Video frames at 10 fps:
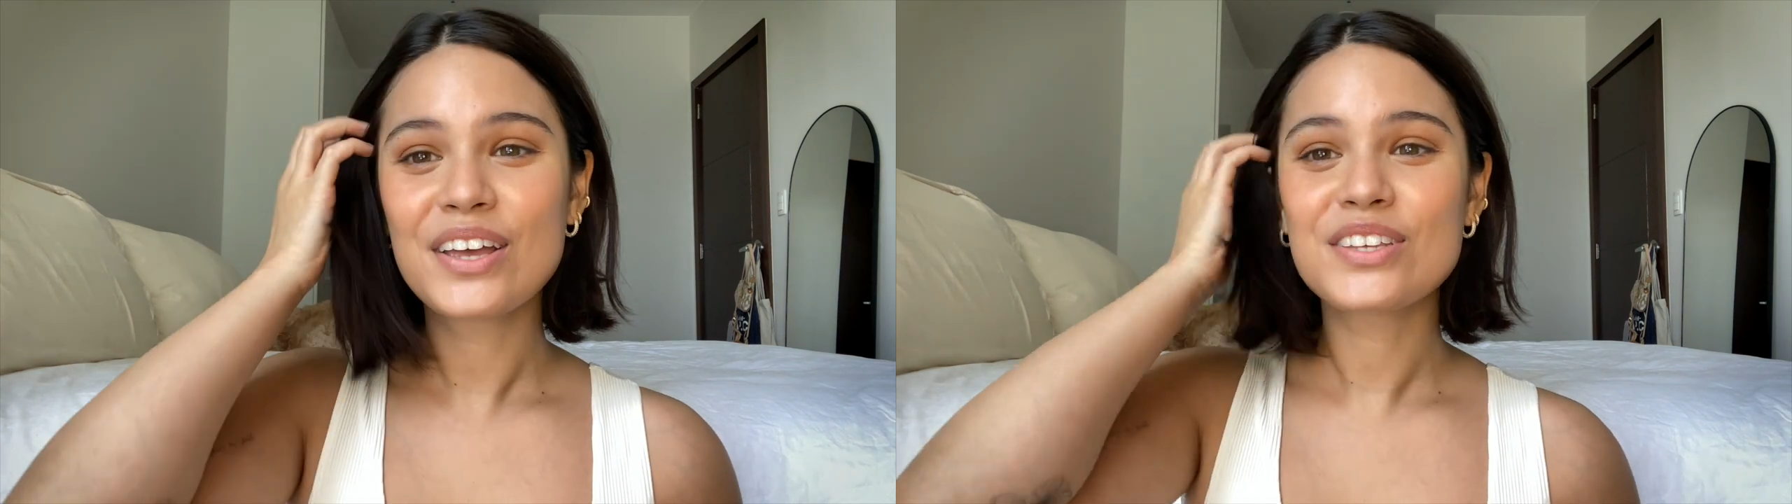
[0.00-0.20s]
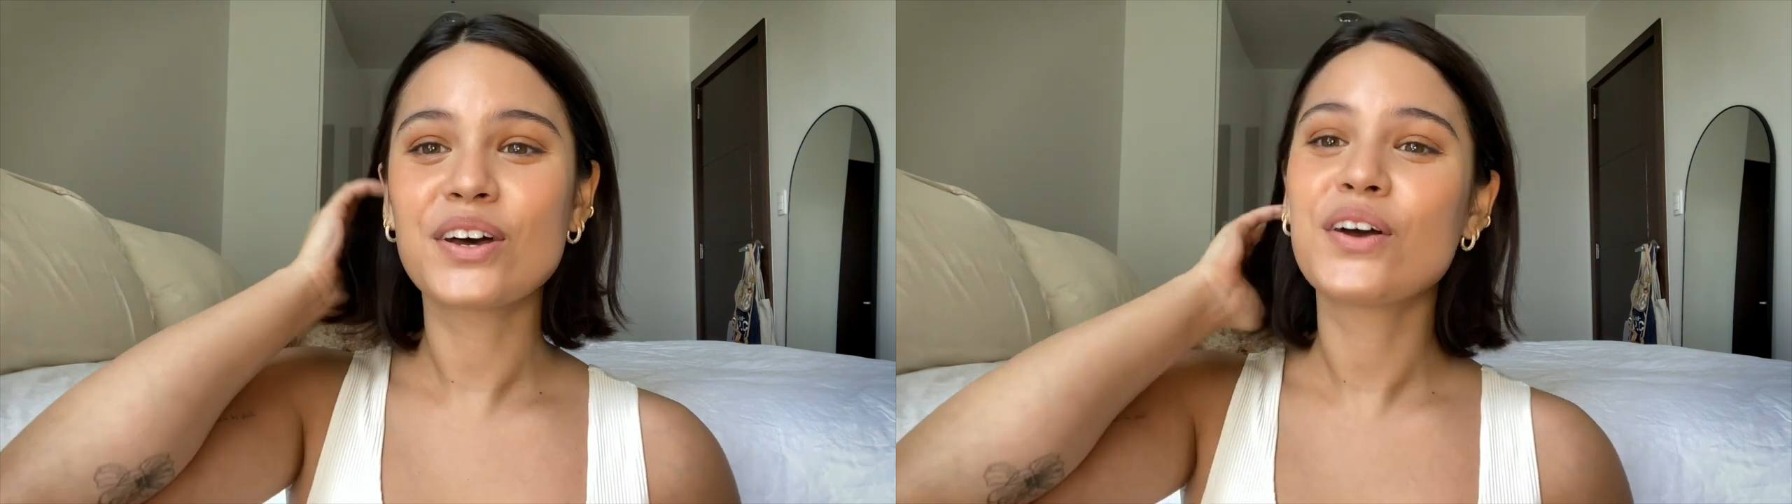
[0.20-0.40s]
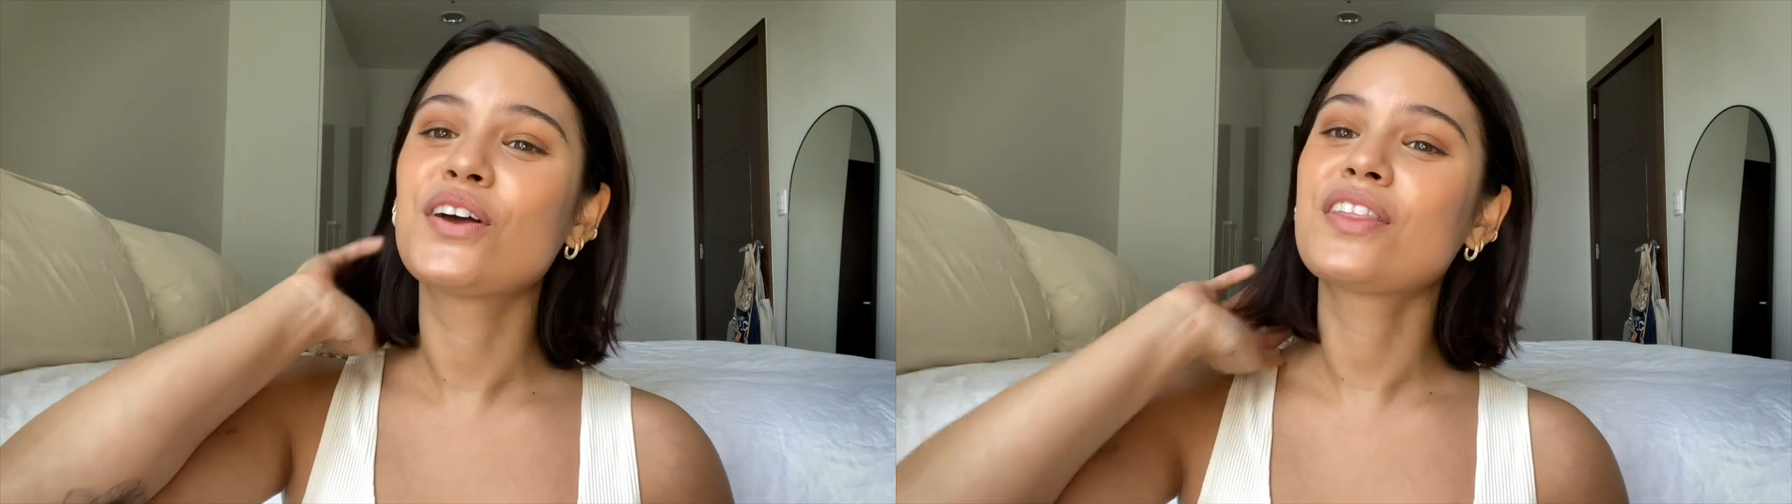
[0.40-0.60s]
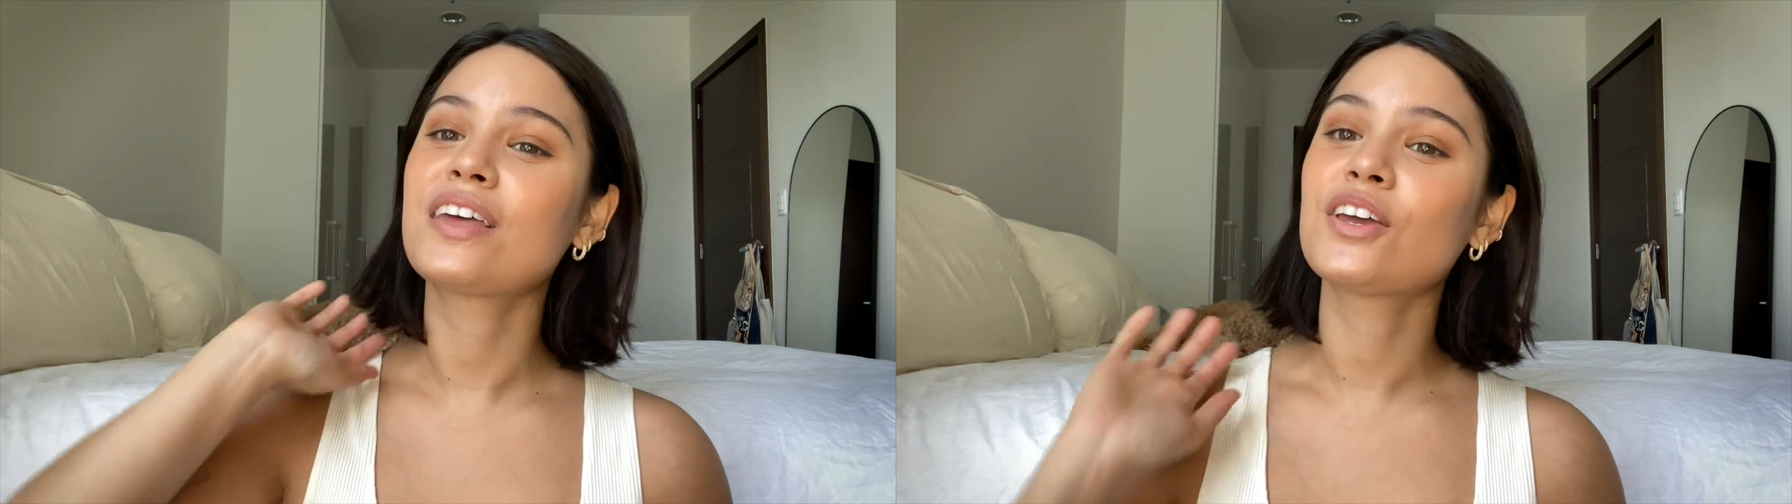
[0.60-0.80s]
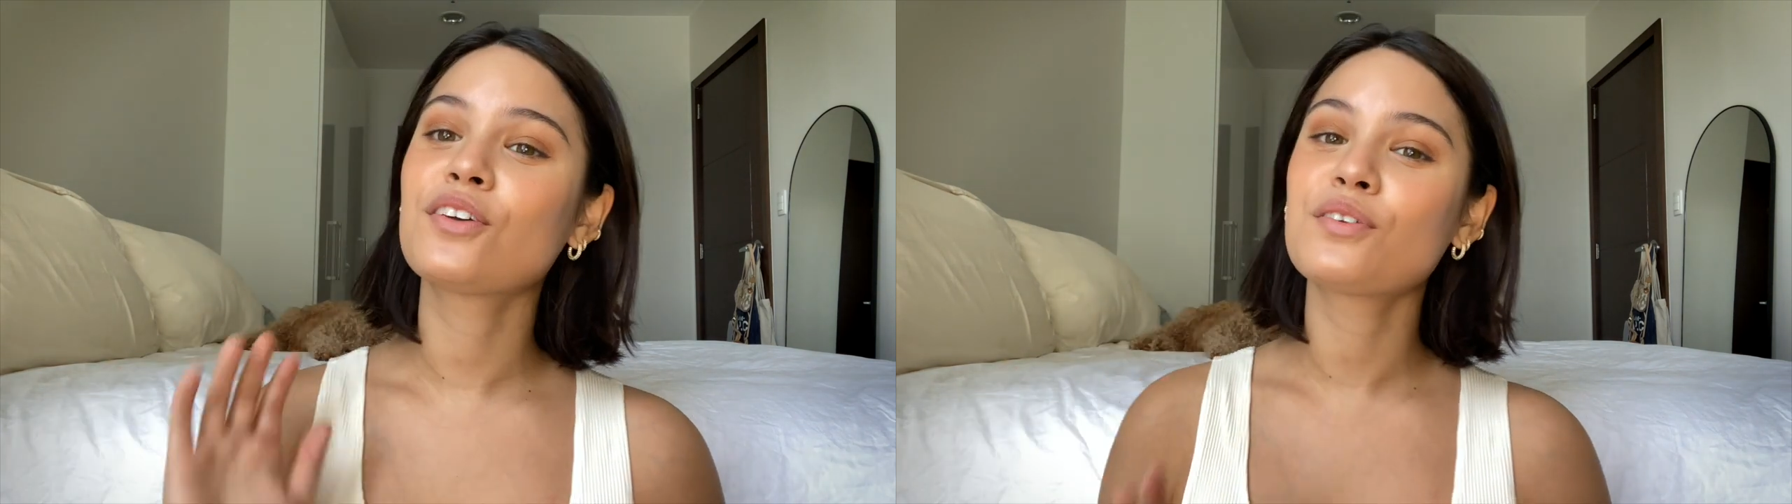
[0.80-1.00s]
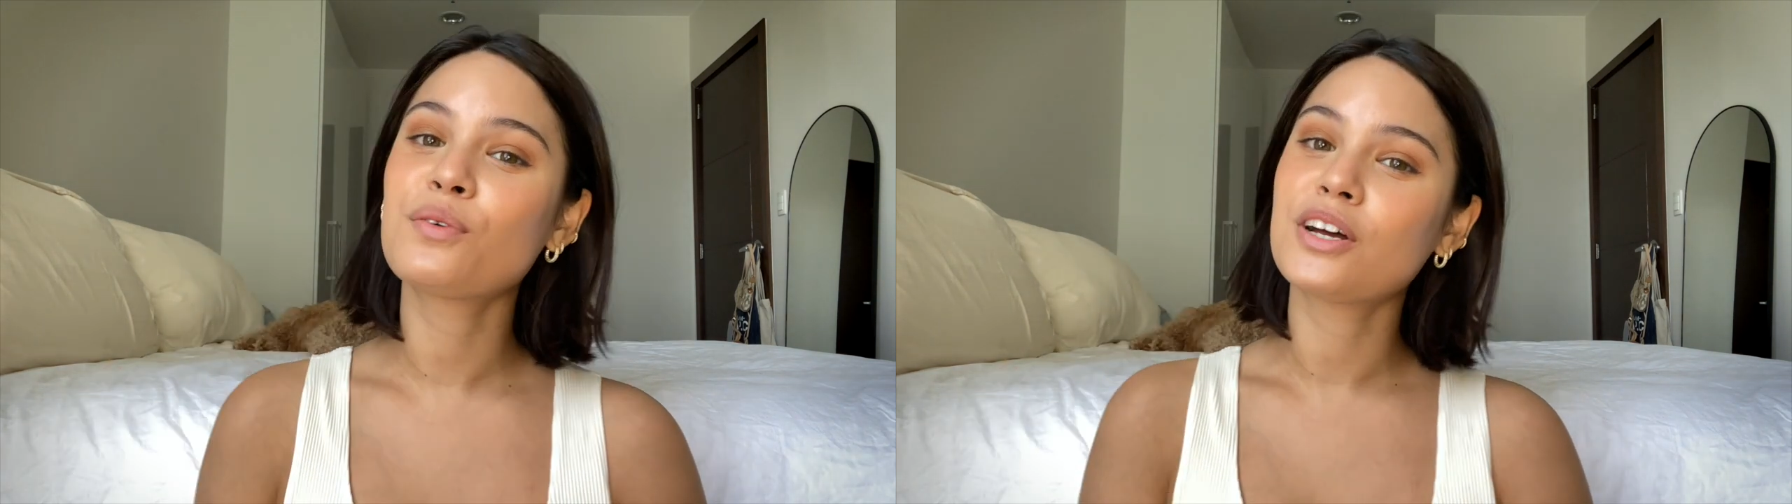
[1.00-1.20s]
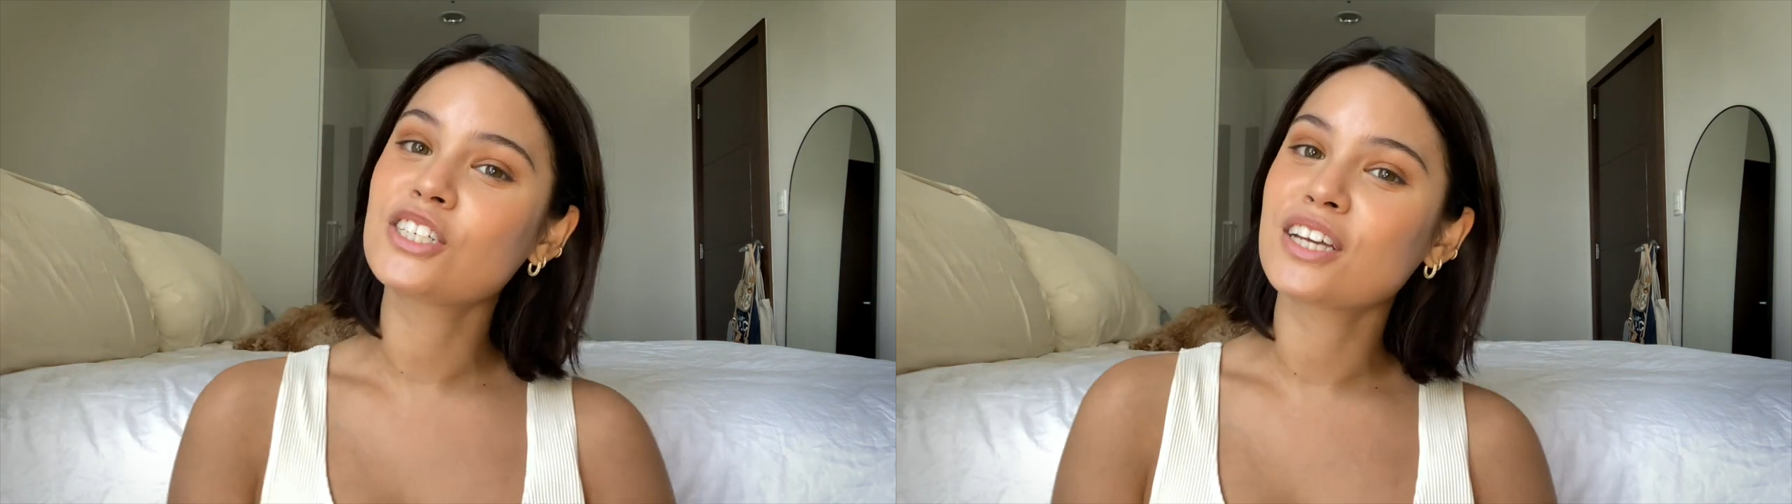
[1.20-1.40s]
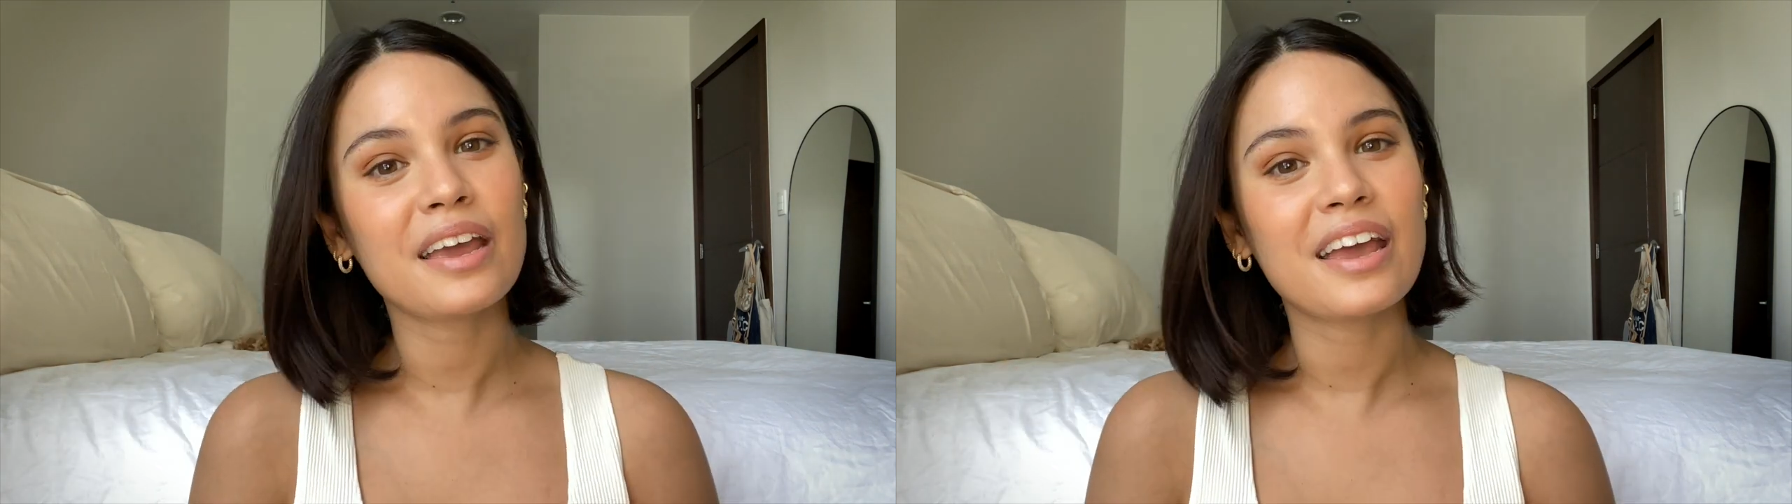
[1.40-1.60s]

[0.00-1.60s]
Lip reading: So thank you for watching